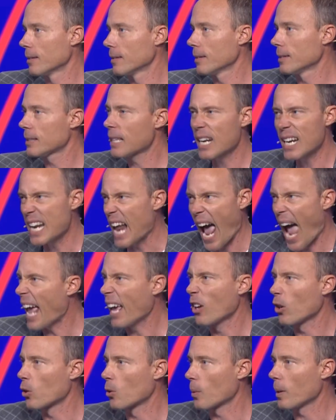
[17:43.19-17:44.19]
He's not an
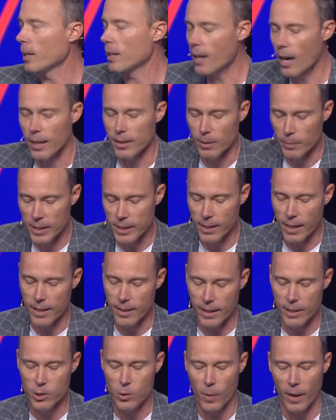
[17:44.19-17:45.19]
angry God. Let me say it
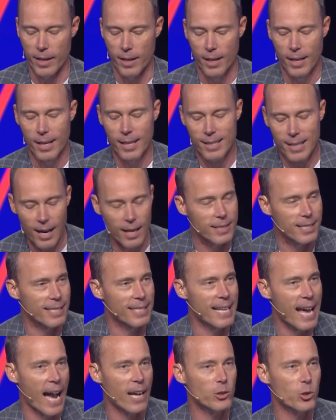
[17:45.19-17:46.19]
this way. God's
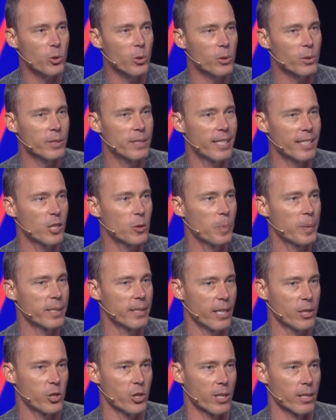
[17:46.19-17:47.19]
natural
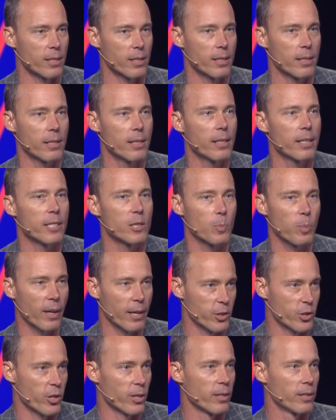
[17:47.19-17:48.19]
disposition is
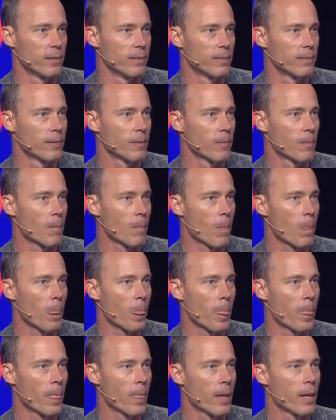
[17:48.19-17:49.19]
pleasure,
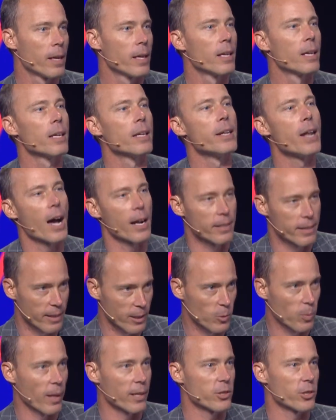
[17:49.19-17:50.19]
not
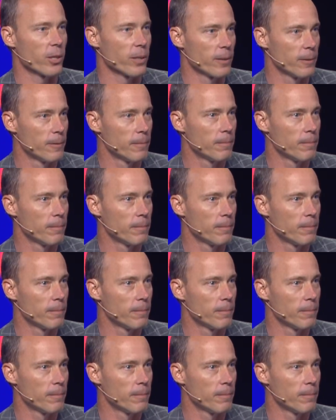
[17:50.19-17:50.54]
displeasure.